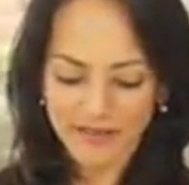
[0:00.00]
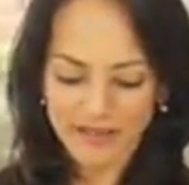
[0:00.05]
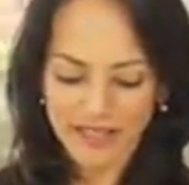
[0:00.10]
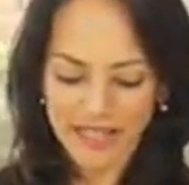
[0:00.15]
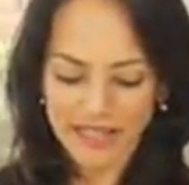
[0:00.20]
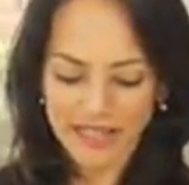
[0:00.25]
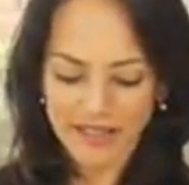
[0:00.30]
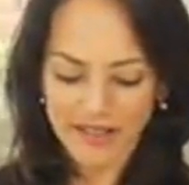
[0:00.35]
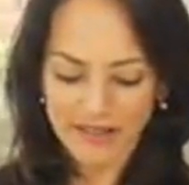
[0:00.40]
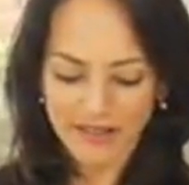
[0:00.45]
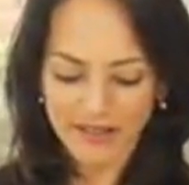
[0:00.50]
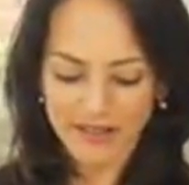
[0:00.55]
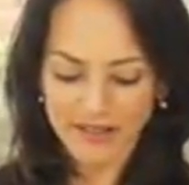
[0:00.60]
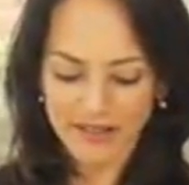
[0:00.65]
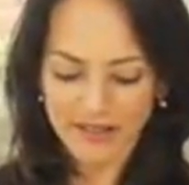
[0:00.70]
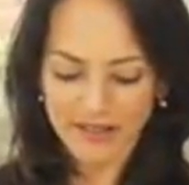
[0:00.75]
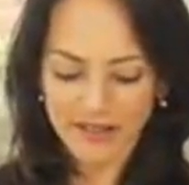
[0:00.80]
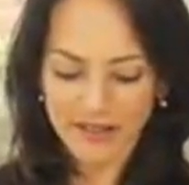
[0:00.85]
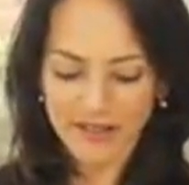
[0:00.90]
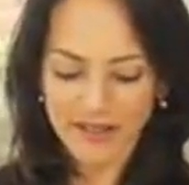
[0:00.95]
like
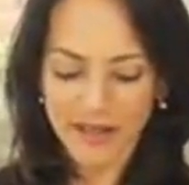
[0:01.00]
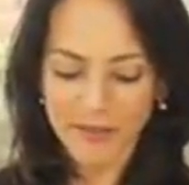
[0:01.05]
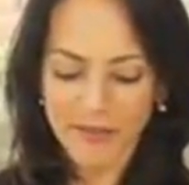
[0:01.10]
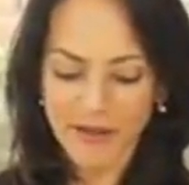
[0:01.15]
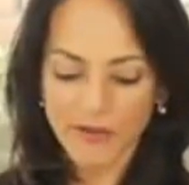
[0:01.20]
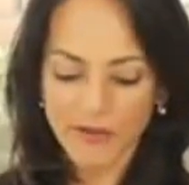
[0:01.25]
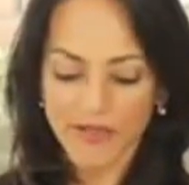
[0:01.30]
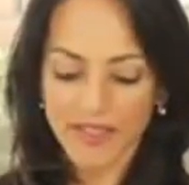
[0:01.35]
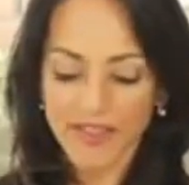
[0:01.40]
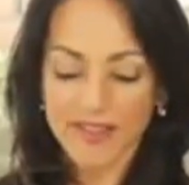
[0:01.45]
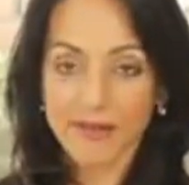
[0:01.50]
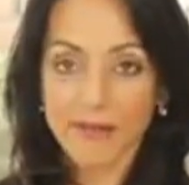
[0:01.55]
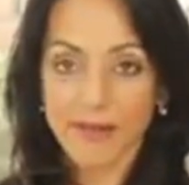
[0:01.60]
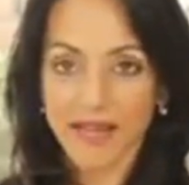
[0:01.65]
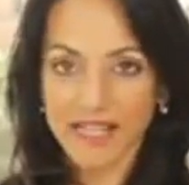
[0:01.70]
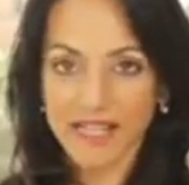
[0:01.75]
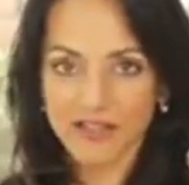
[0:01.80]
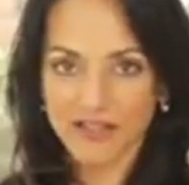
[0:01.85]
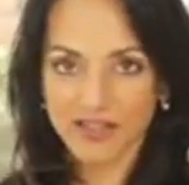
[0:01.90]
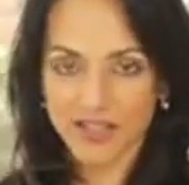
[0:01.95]
about this
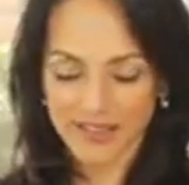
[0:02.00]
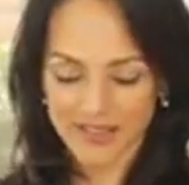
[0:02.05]
much